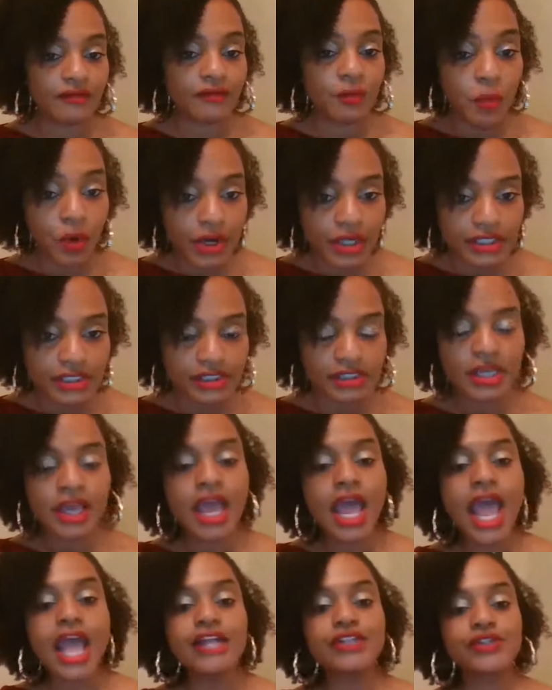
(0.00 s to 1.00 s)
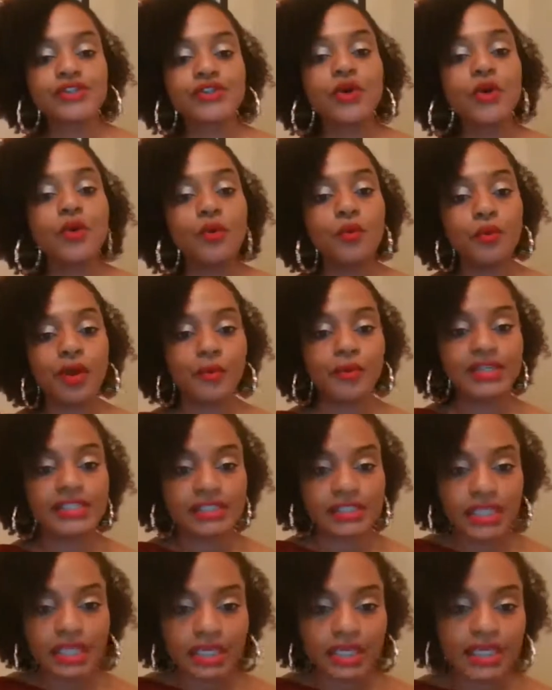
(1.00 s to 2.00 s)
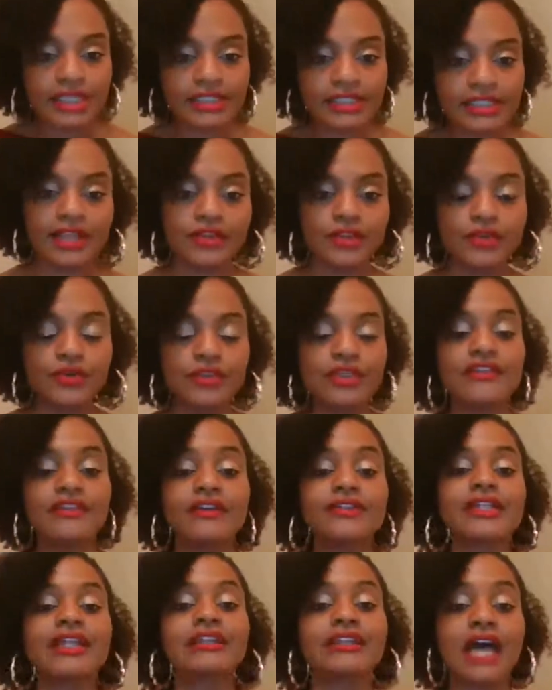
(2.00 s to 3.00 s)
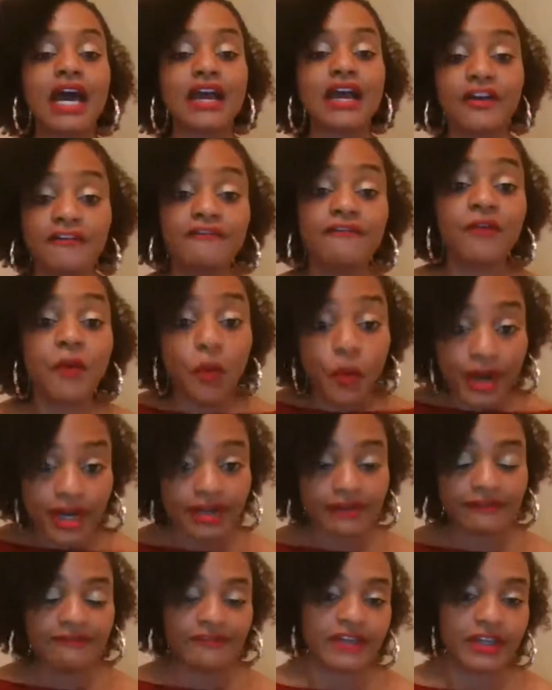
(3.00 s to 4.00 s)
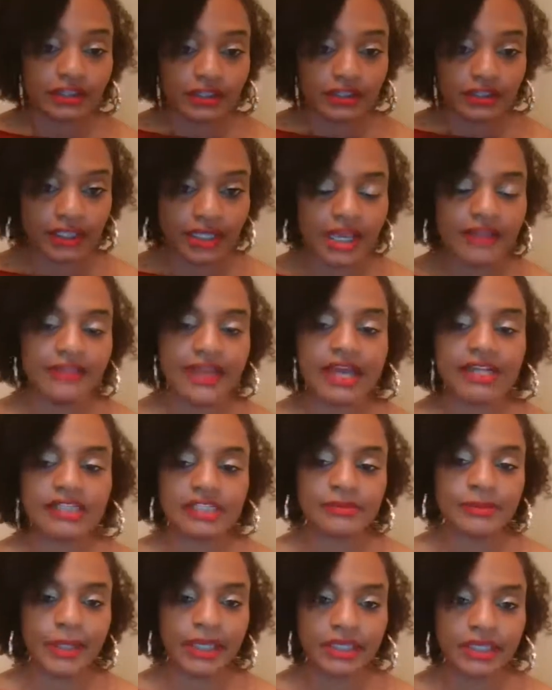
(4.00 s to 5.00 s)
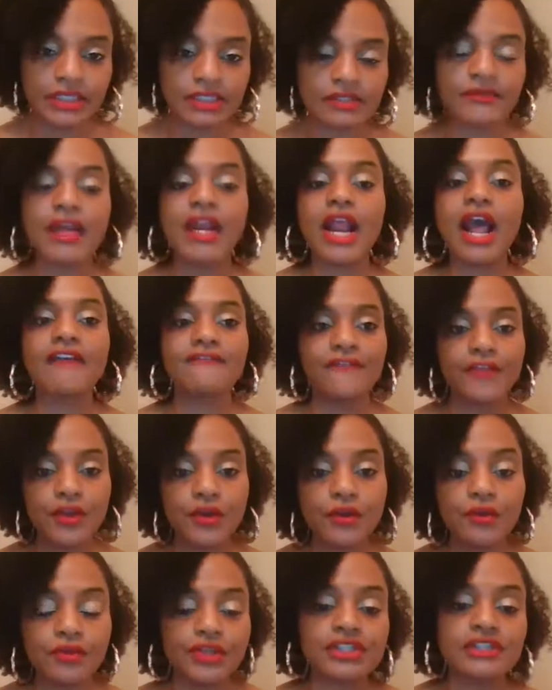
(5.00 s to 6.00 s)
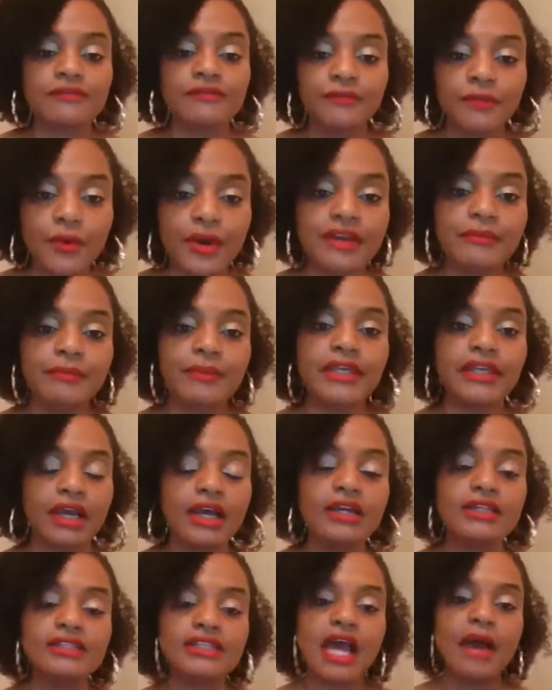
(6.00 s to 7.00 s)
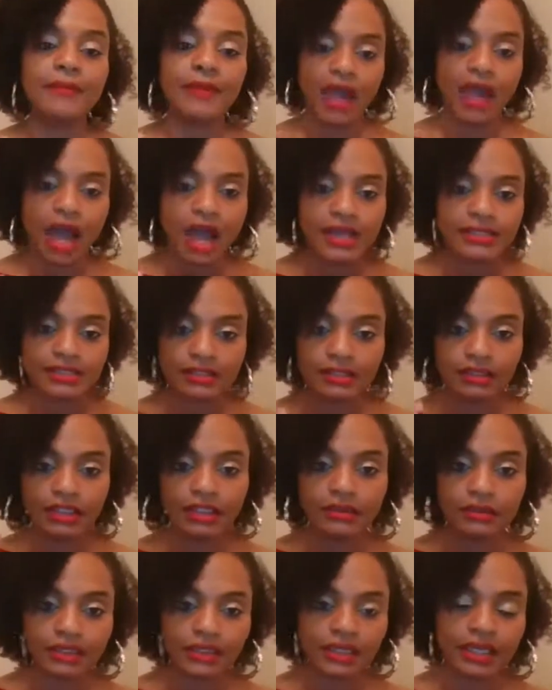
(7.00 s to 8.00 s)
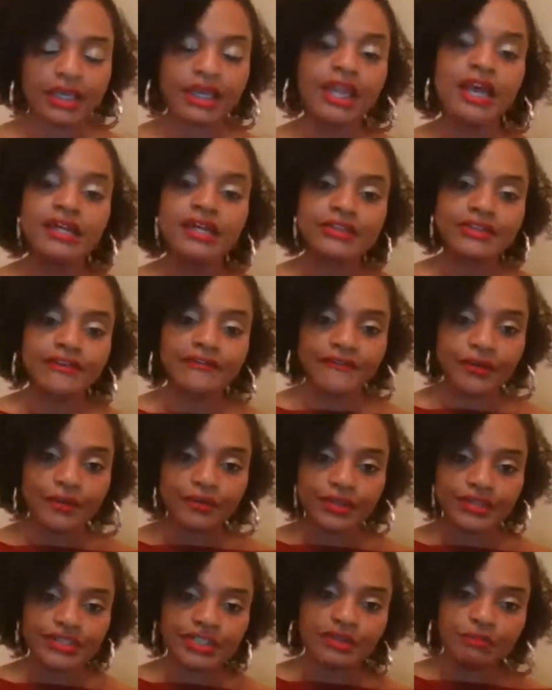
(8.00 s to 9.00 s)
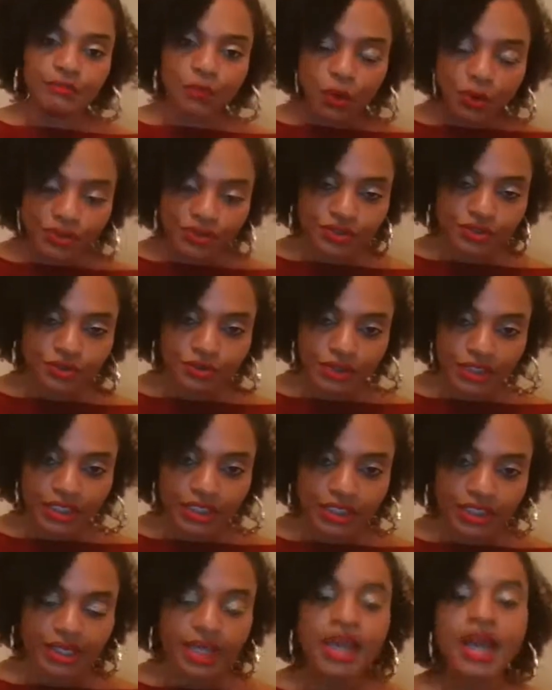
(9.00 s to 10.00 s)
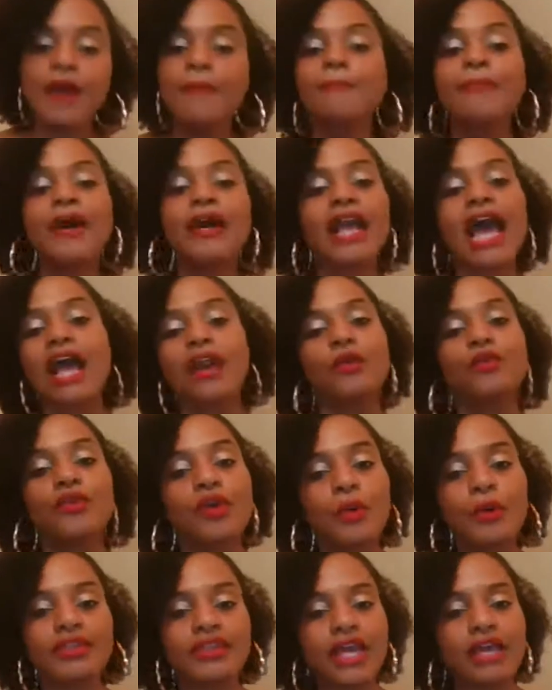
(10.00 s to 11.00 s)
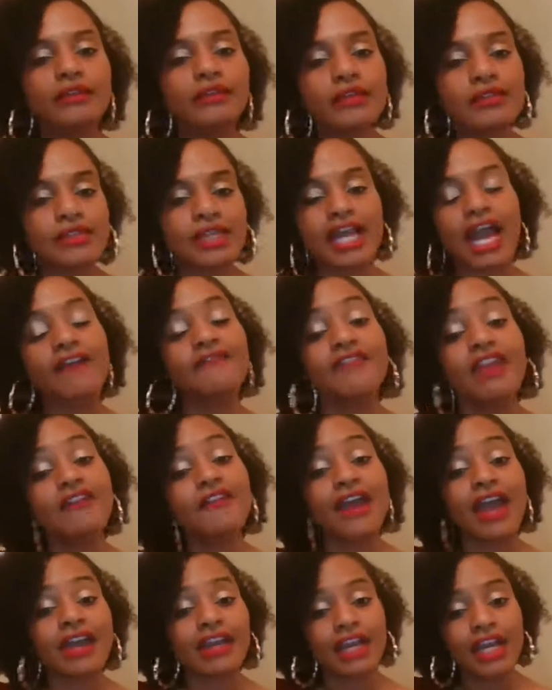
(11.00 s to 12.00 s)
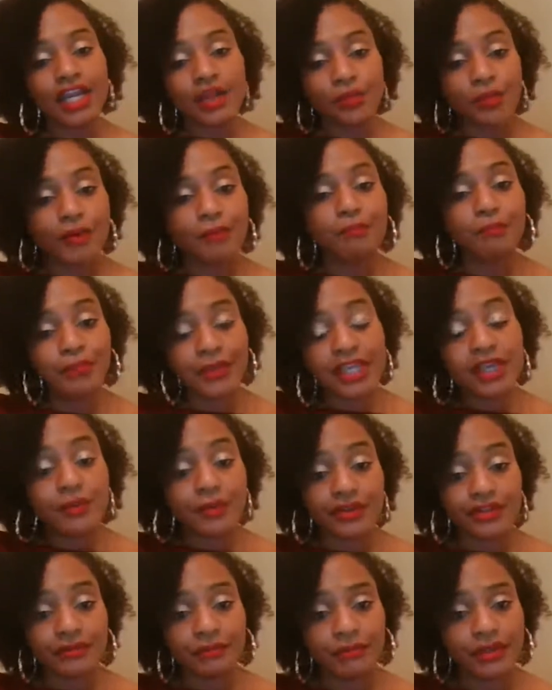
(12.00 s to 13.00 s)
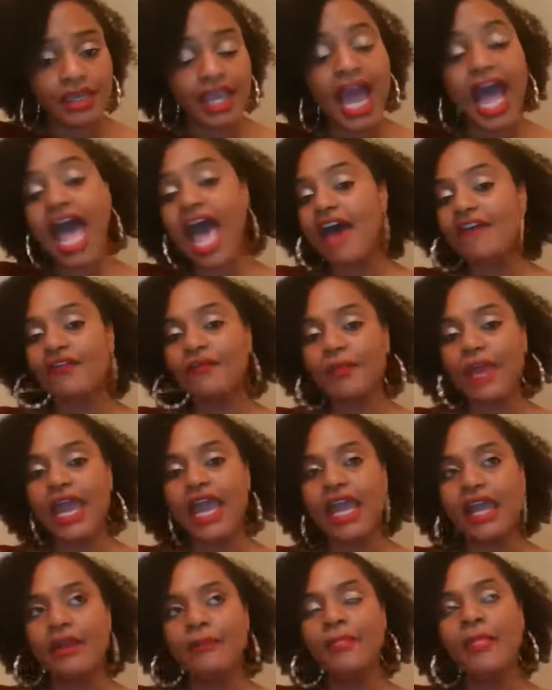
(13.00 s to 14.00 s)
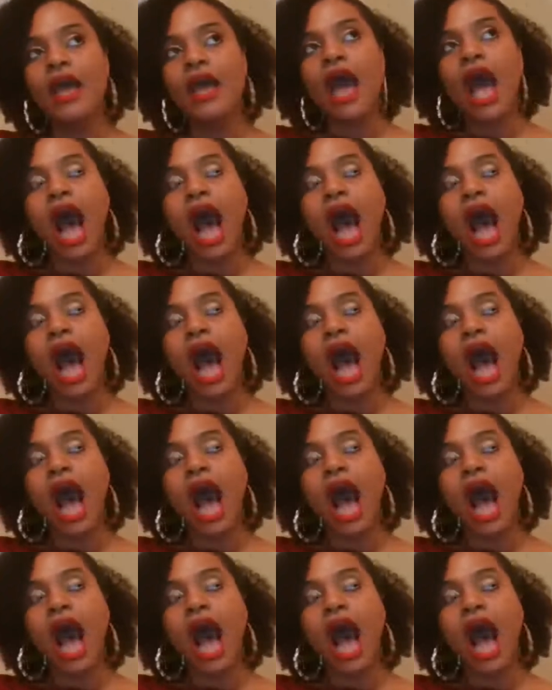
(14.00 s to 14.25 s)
of wants. And so what we see is that usually there's a lot of void feeling in that space, right? I feel this void because I'm constantly looking to fill this emotional need, but I don't know what that looks like. I've never had anyone be with me. I haven't, and